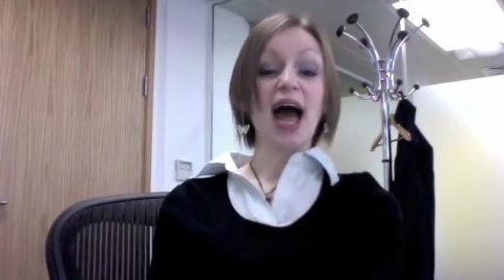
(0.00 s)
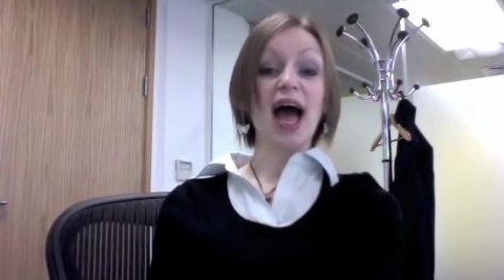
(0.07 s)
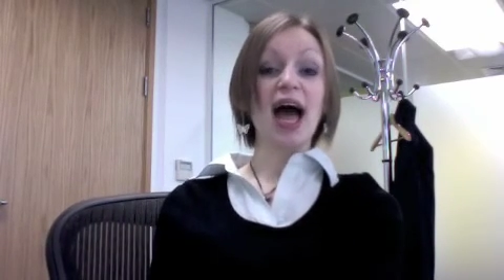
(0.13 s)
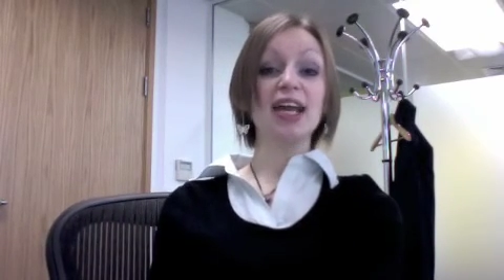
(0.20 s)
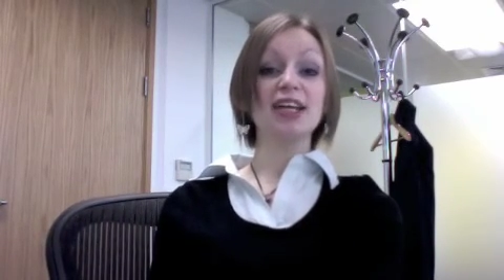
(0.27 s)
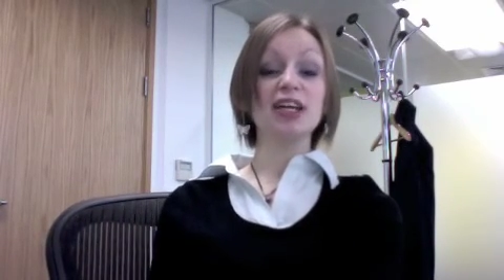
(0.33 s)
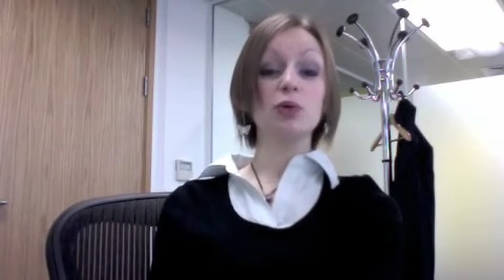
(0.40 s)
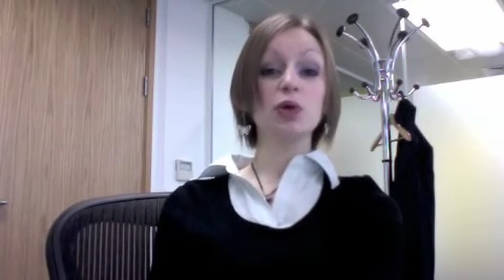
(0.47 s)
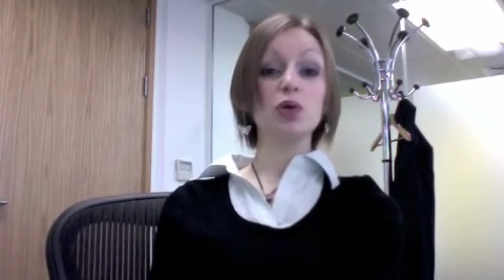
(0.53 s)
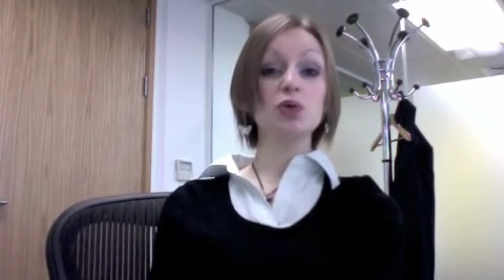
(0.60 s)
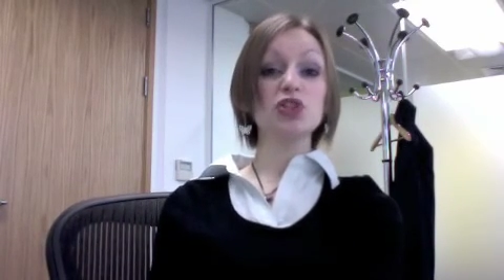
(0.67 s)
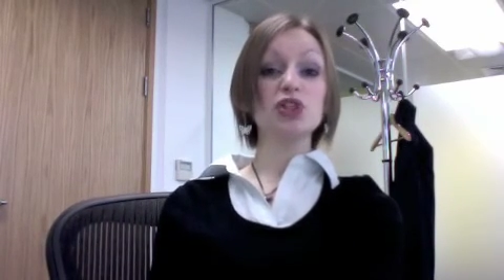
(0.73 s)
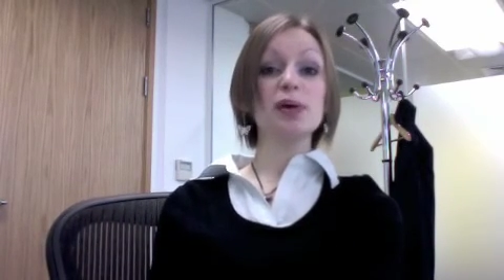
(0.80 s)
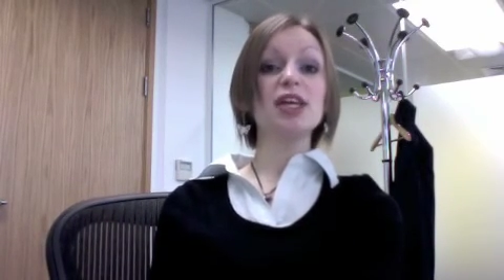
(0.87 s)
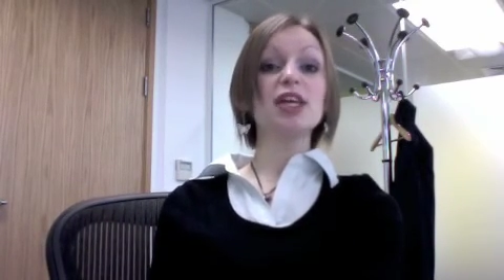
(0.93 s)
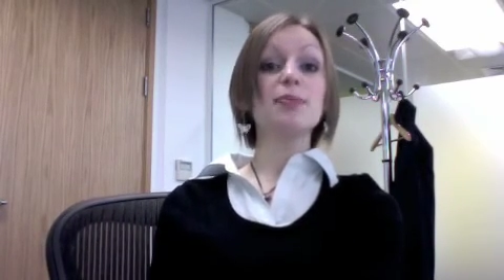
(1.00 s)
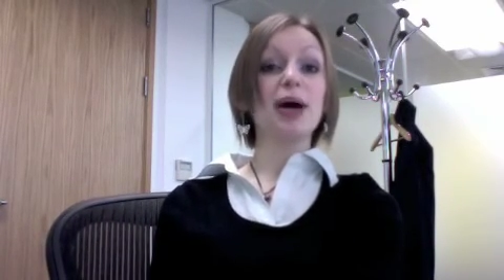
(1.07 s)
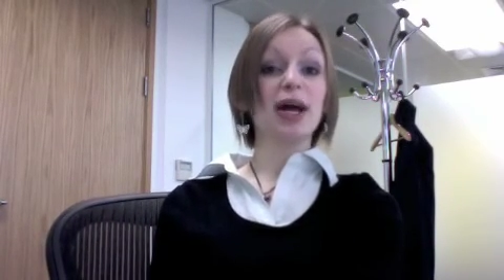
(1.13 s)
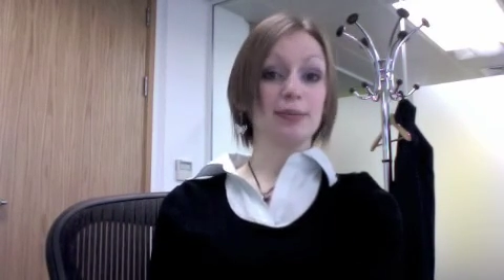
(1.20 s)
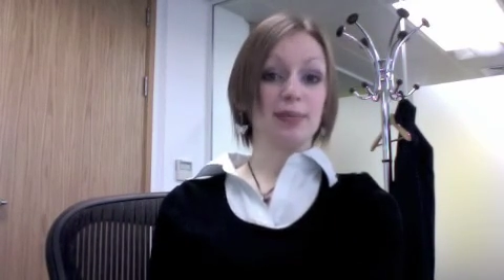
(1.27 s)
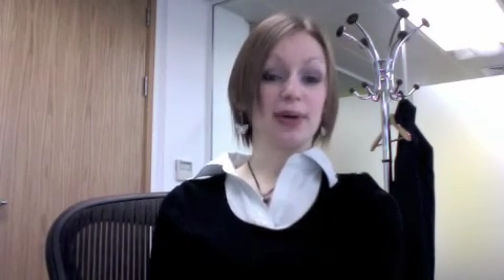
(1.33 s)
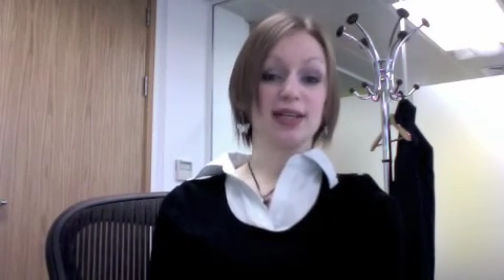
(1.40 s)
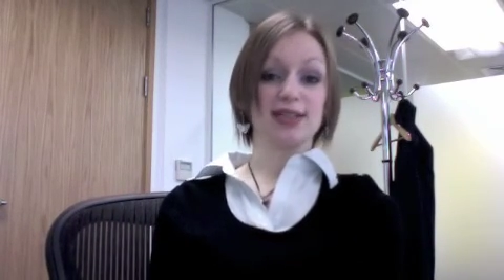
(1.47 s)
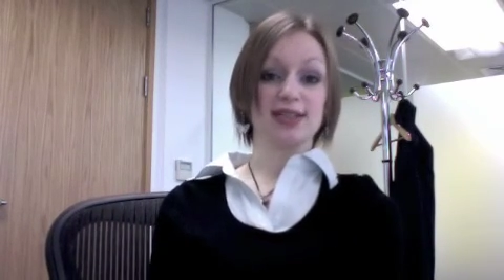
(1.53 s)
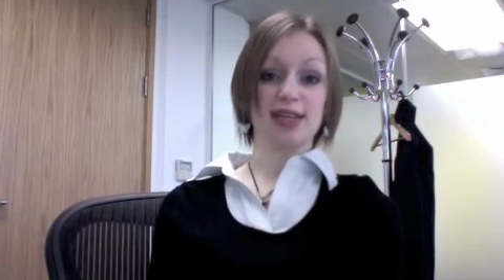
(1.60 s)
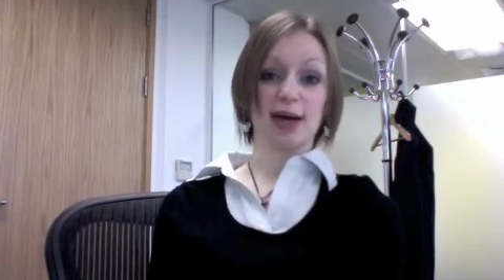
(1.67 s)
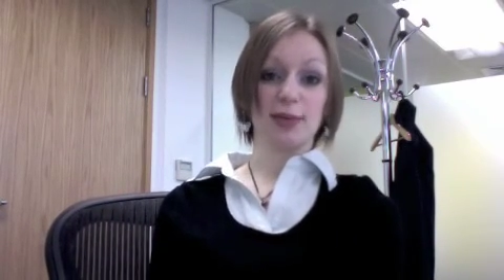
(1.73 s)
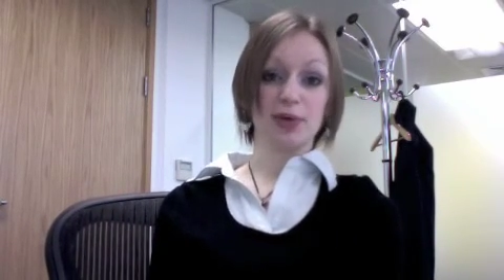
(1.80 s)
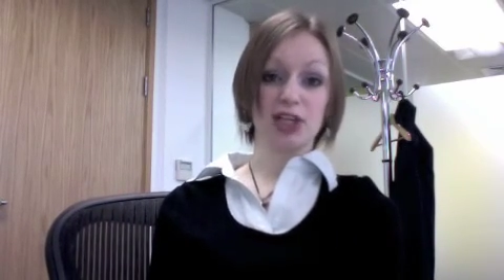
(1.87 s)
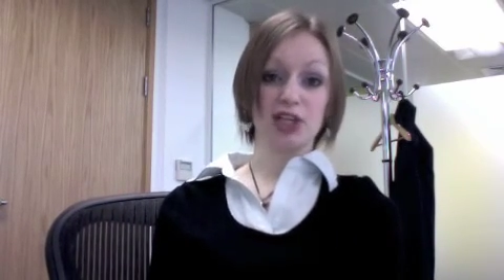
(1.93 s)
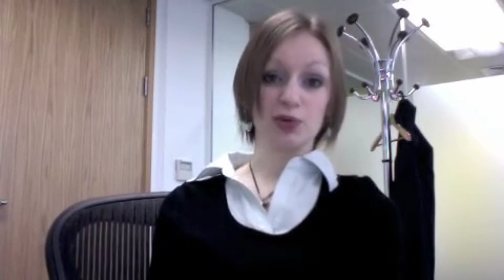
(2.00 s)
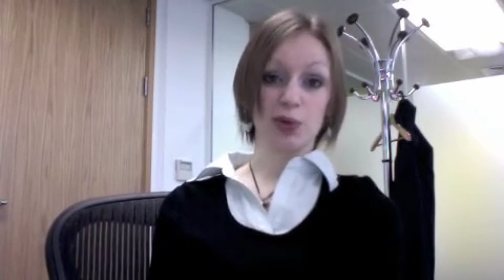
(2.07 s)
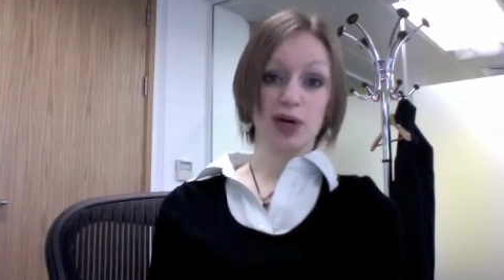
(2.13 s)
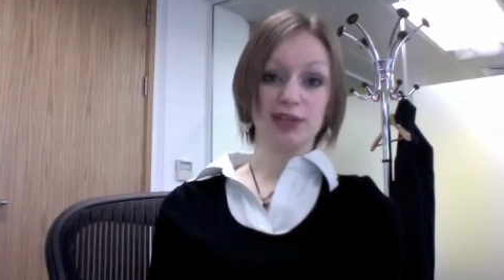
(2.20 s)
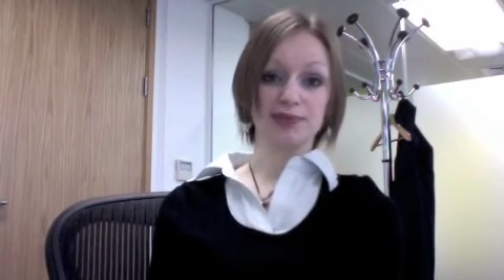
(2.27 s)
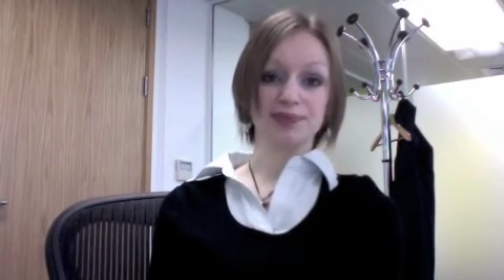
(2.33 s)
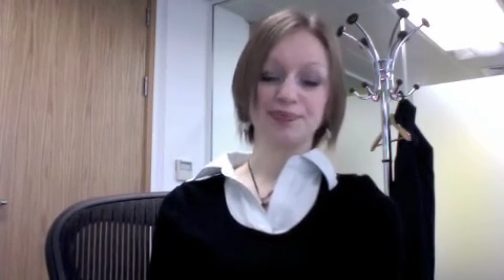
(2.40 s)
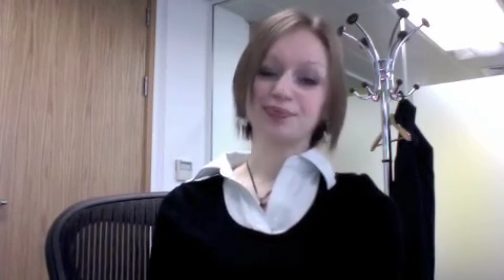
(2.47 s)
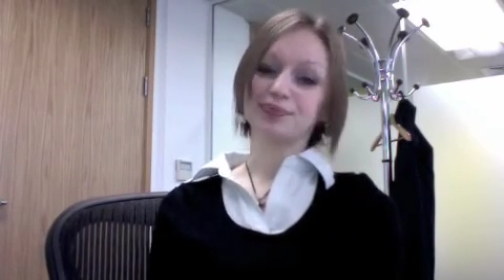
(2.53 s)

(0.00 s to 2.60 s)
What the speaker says: and it will also make your bank balance happy as well.